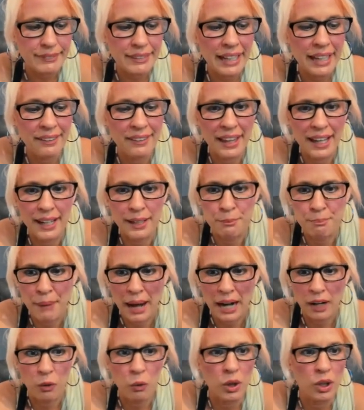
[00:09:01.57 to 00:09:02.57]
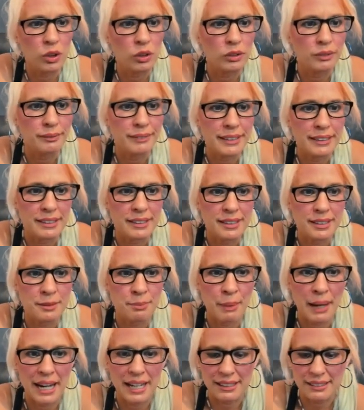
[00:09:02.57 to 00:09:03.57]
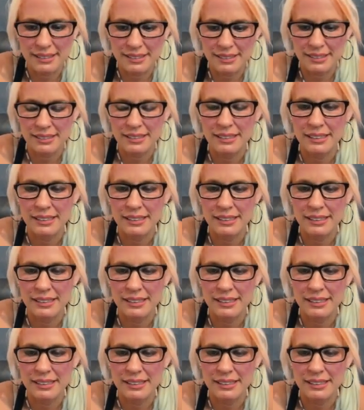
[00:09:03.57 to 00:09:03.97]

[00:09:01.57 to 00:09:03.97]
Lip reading: then back quote space